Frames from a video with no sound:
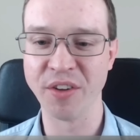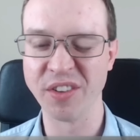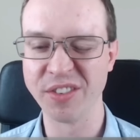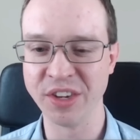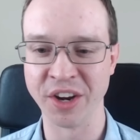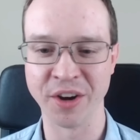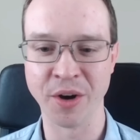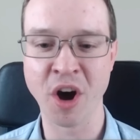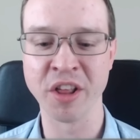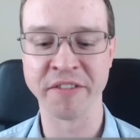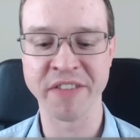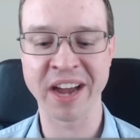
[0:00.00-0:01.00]
all
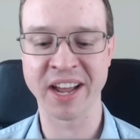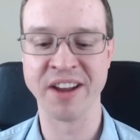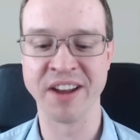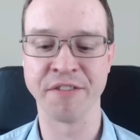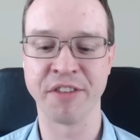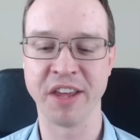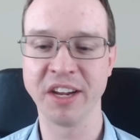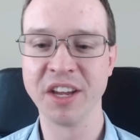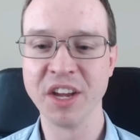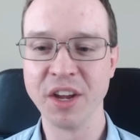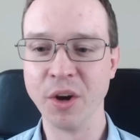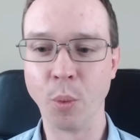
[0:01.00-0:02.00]
of that kind of thing.
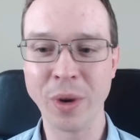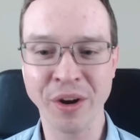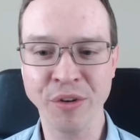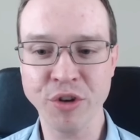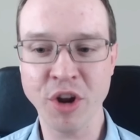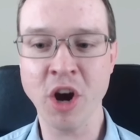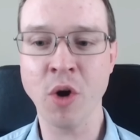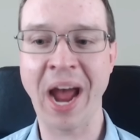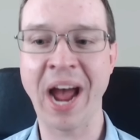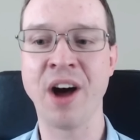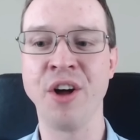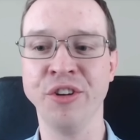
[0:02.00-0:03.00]
We don't know
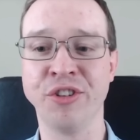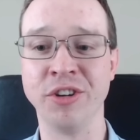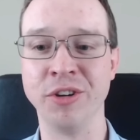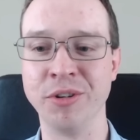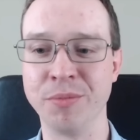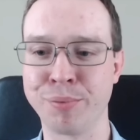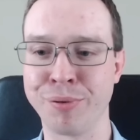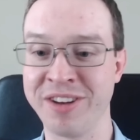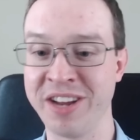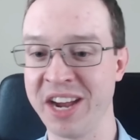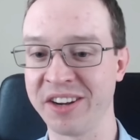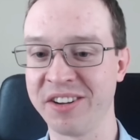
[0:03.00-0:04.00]
how to
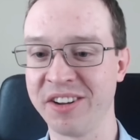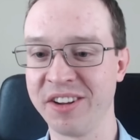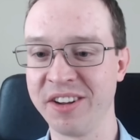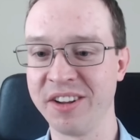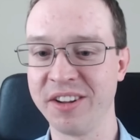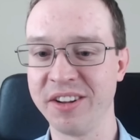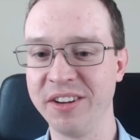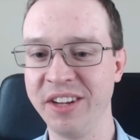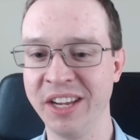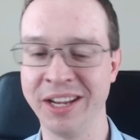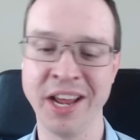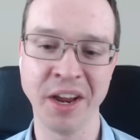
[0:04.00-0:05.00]
protect
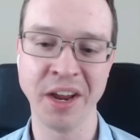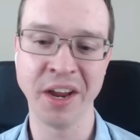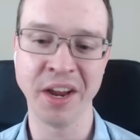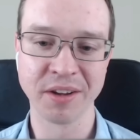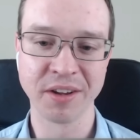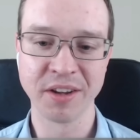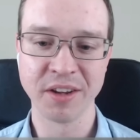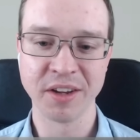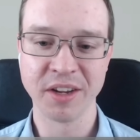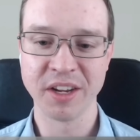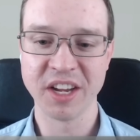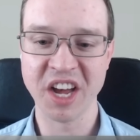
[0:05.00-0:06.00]
DNA.
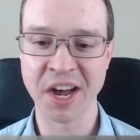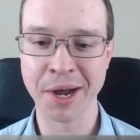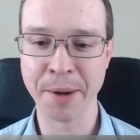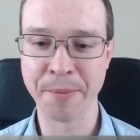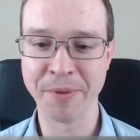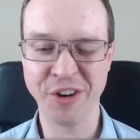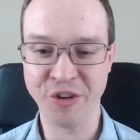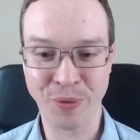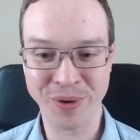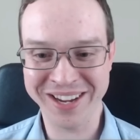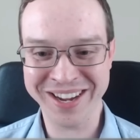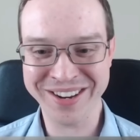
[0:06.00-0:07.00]
If we
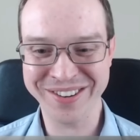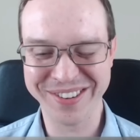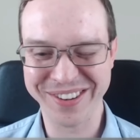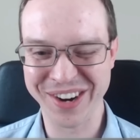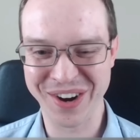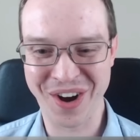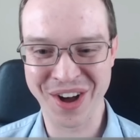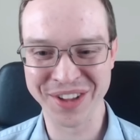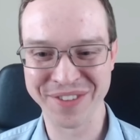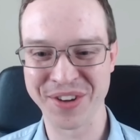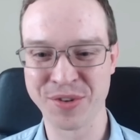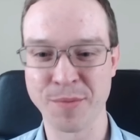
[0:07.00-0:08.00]
did, all of
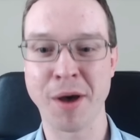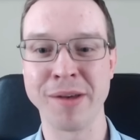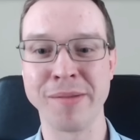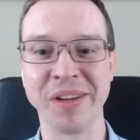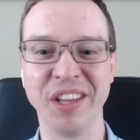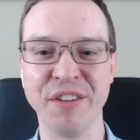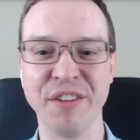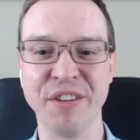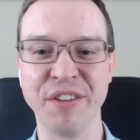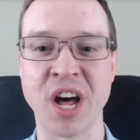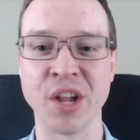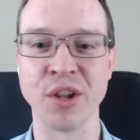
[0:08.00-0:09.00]
us would probably be living a
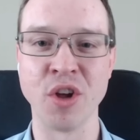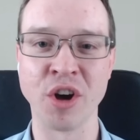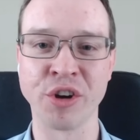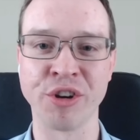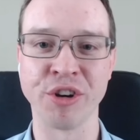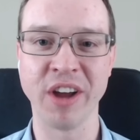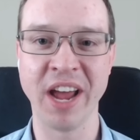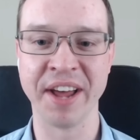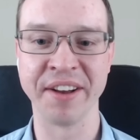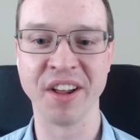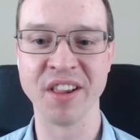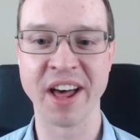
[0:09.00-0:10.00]
lot longer and a
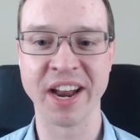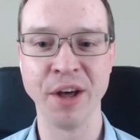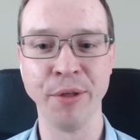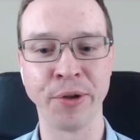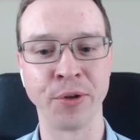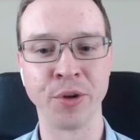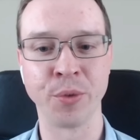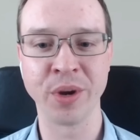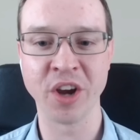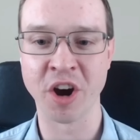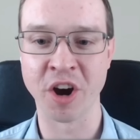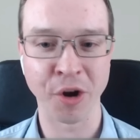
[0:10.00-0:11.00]
lot healthier than we
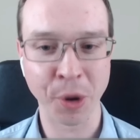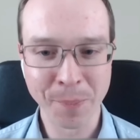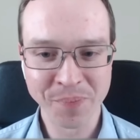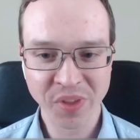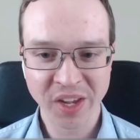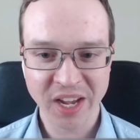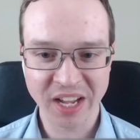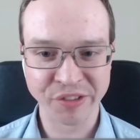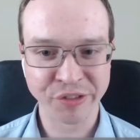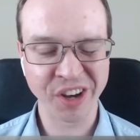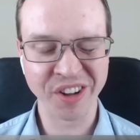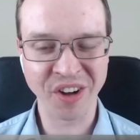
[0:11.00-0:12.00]
are. And
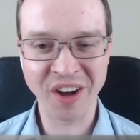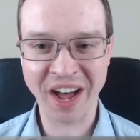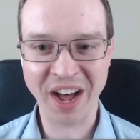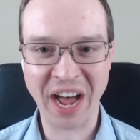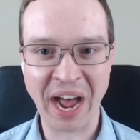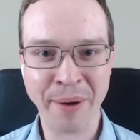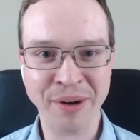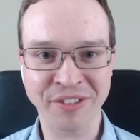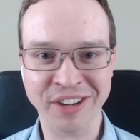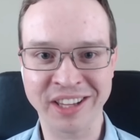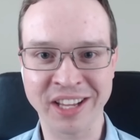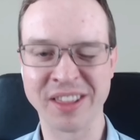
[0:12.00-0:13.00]
so I would say
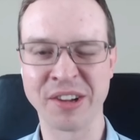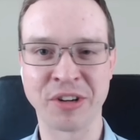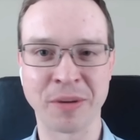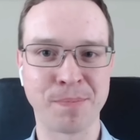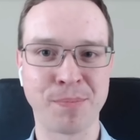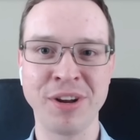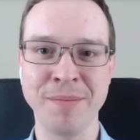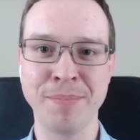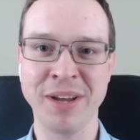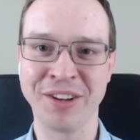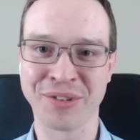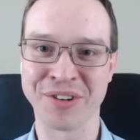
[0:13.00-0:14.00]
that there's a pretty big
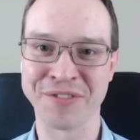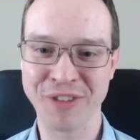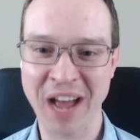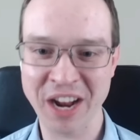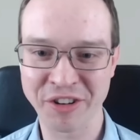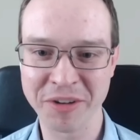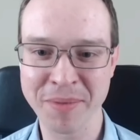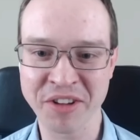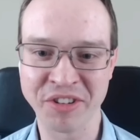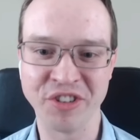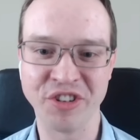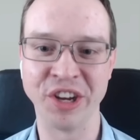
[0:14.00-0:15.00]
sort of flashing
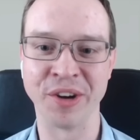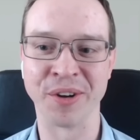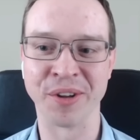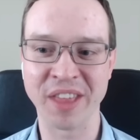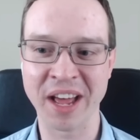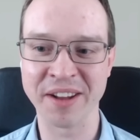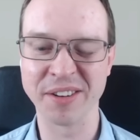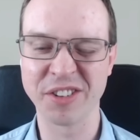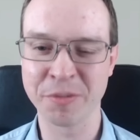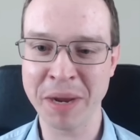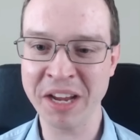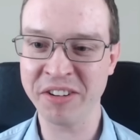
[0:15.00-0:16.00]
message here that
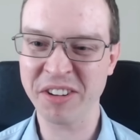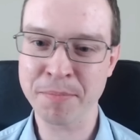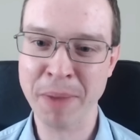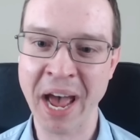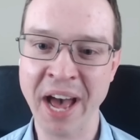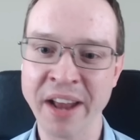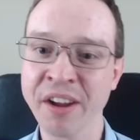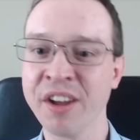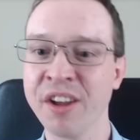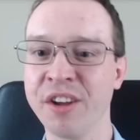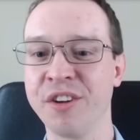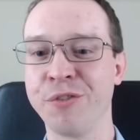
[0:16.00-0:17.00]
space is bad
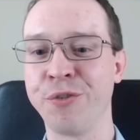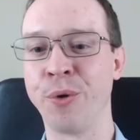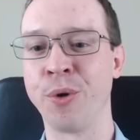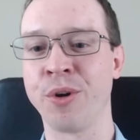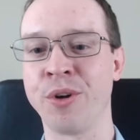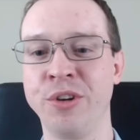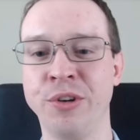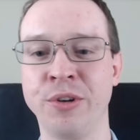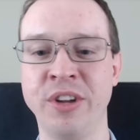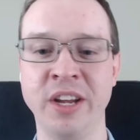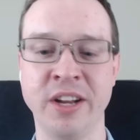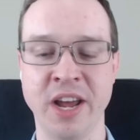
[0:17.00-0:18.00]
for your
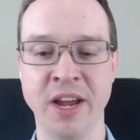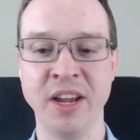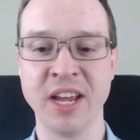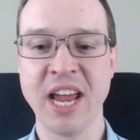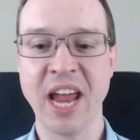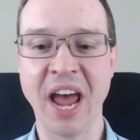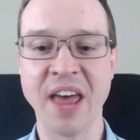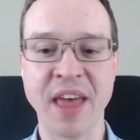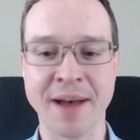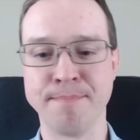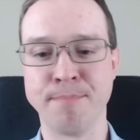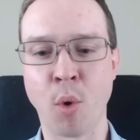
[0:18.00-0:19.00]
DNA and
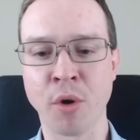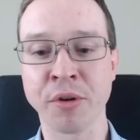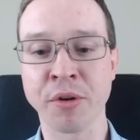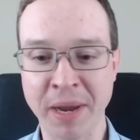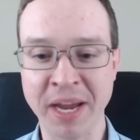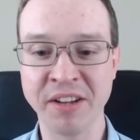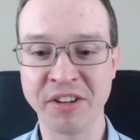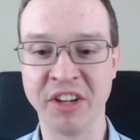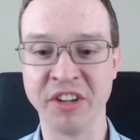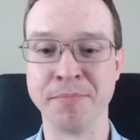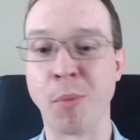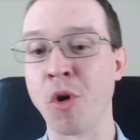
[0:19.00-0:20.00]
that more space is
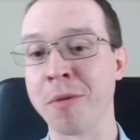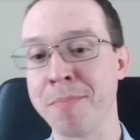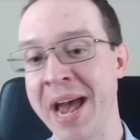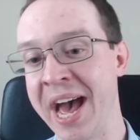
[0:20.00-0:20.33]
more bad.